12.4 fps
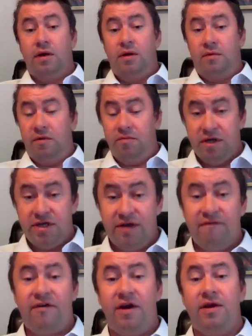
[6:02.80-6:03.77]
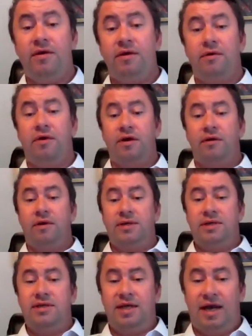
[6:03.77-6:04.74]
One place you can find a good lawyer
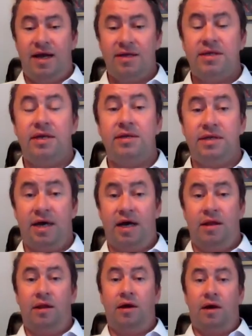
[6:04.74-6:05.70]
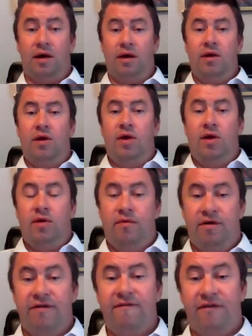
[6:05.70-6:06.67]
is at dads dot law,
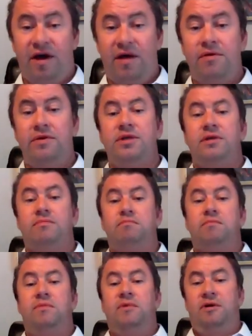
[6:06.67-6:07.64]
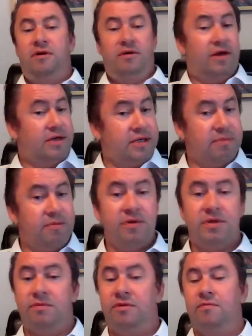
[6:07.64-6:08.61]
where fathers are not
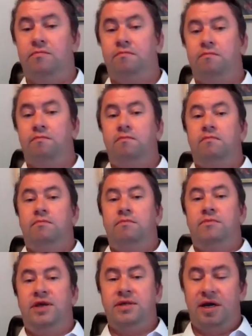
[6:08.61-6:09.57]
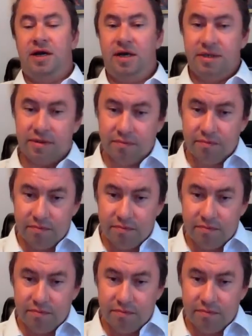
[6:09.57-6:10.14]
disposable. Thanks, guys.